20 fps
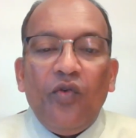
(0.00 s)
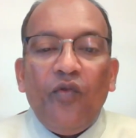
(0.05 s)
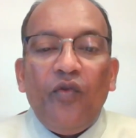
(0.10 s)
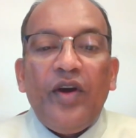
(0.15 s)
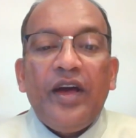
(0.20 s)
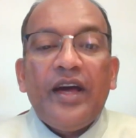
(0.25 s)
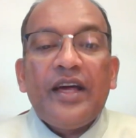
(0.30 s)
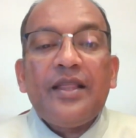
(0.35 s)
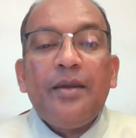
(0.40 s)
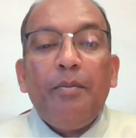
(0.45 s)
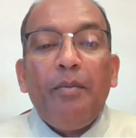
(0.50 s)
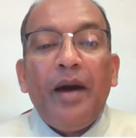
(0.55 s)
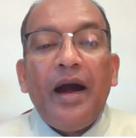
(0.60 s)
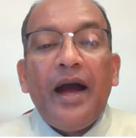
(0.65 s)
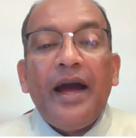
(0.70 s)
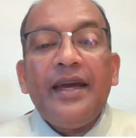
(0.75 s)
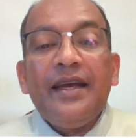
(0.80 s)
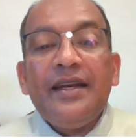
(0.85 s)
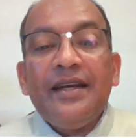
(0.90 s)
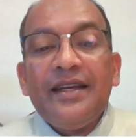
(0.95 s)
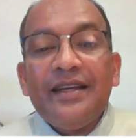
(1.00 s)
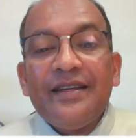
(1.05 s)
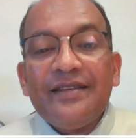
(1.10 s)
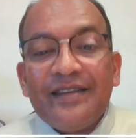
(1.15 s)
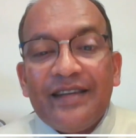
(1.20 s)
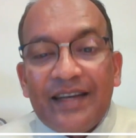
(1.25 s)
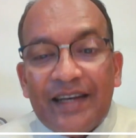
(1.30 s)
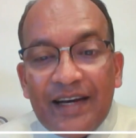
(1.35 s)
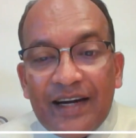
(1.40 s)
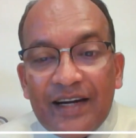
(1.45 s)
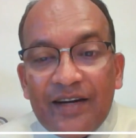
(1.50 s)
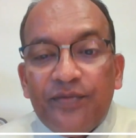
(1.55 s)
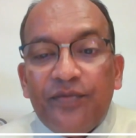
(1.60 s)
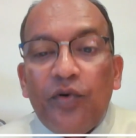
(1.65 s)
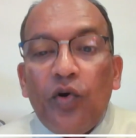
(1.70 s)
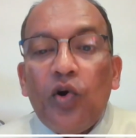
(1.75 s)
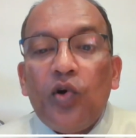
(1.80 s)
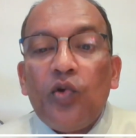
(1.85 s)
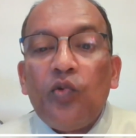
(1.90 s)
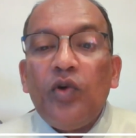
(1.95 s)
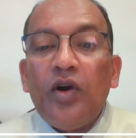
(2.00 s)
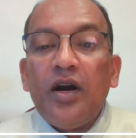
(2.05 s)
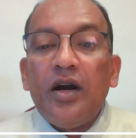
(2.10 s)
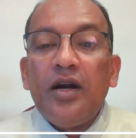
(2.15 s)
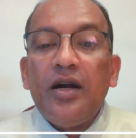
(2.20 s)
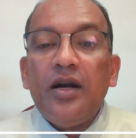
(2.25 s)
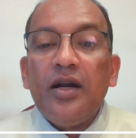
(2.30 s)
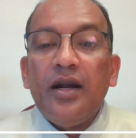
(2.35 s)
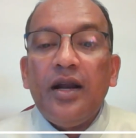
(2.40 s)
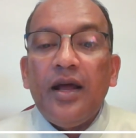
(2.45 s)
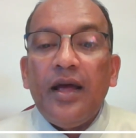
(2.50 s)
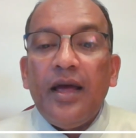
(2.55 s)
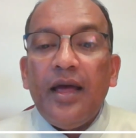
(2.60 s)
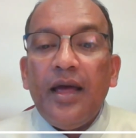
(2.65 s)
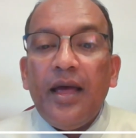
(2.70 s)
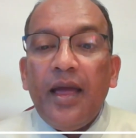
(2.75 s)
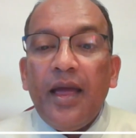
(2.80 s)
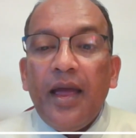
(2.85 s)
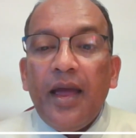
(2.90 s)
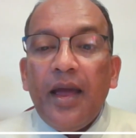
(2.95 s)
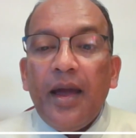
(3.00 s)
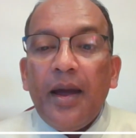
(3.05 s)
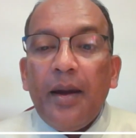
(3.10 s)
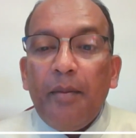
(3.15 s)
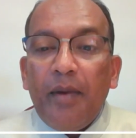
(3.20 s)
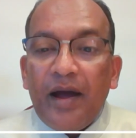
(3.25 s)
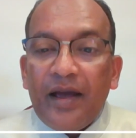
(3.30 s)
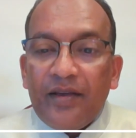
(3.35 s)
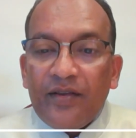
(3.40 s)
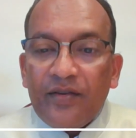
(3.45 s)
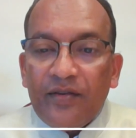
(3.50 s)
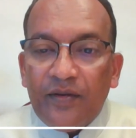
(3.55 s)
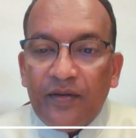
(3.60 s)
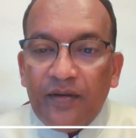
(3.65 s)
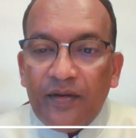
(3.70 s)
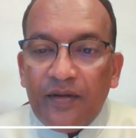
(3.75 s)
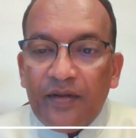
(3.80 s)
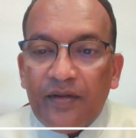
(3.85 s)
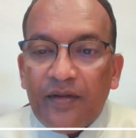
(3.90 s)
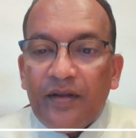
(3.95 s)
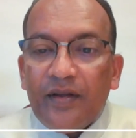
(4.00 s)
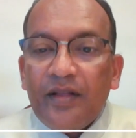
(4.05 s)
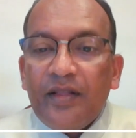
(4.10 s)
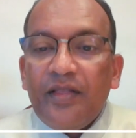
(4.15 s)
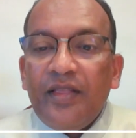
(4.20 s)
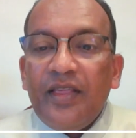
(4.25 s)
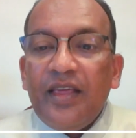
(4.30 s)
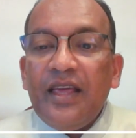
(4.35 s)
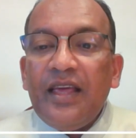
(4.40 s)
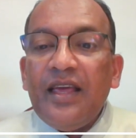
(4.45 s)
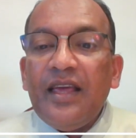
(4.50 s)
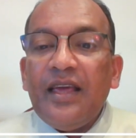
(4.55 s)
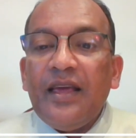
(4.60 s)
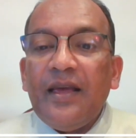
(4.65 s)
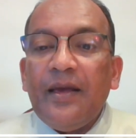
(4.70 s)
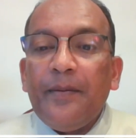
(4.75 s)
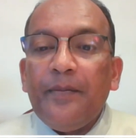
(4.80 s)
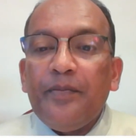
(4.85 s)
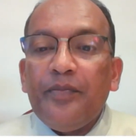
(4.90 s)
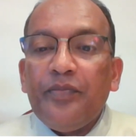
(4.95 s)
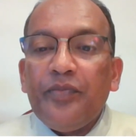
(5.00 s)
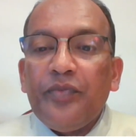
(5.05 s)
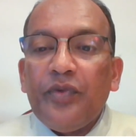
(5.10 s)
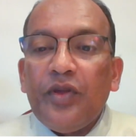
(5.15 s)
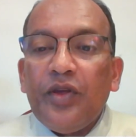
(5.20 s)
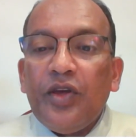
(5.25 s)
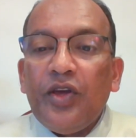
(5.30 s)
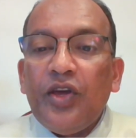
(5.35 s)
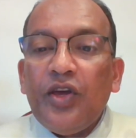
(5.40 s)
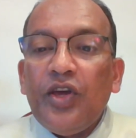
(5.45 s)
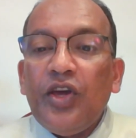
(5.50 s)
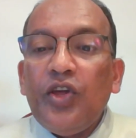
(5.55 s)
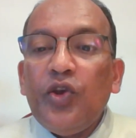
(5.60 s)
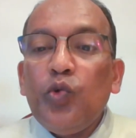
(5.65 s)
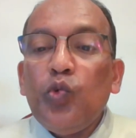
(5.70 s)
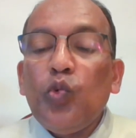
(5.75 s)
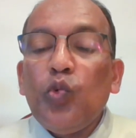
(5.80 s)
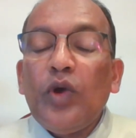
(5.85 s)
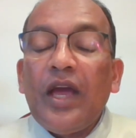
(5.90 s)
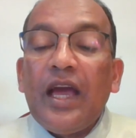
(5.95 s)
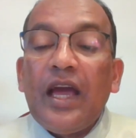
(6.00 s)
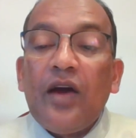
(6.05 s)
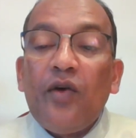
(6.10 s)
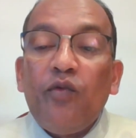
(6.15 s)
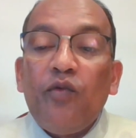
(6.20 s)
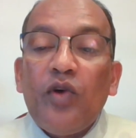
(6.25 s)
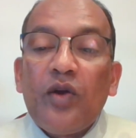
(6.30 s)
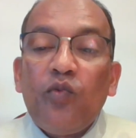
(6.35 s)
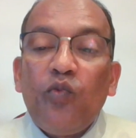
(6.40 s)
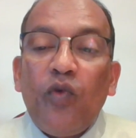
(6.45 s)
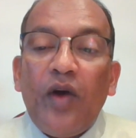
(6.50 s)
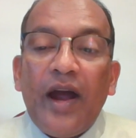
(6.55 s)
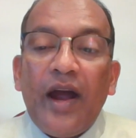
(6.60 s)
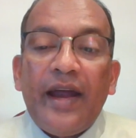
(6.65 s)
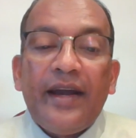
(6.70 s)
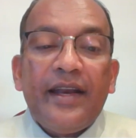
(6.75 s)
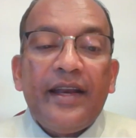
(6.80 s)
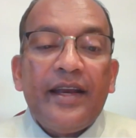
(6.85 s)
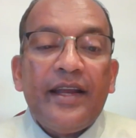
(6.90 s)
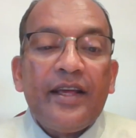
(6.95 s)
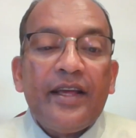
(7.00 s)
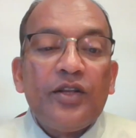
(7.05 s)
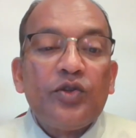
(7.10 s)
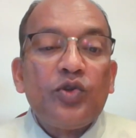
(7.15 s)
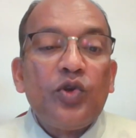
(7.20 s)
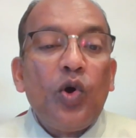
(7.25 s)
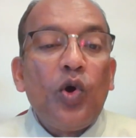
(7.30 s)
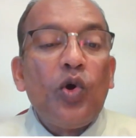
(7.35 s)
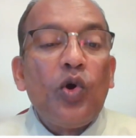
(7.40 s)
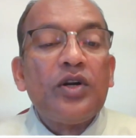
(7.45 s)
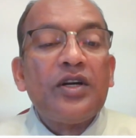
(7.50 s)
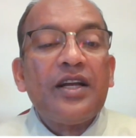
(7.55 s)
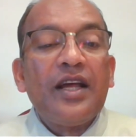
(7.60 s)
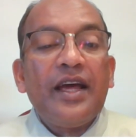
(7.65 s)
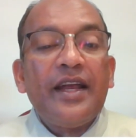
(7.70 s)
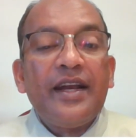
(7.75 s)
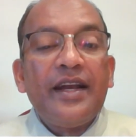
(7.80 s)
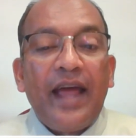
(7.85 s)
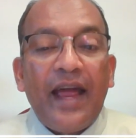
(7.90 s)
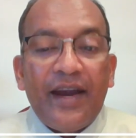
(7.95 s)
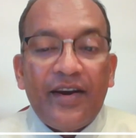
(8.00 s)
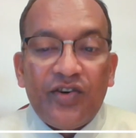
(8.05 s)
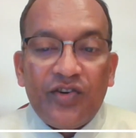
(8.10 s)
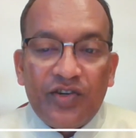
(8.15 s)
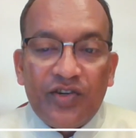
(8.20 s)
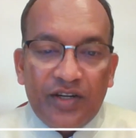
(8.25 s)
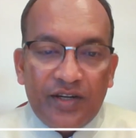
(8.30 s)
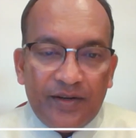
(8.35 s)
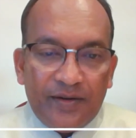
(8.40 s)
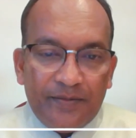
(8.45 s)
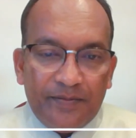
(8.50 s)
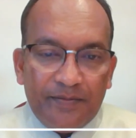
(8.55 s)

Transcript: where the mind is led forward by thee into ever-widening thought and action.